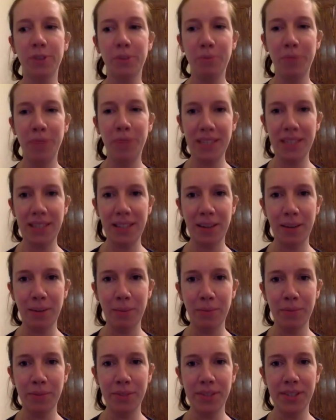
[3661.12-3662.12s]

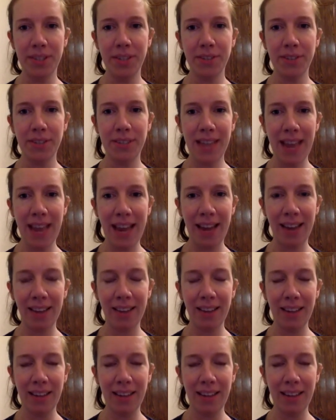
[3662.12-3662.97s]
medium to tell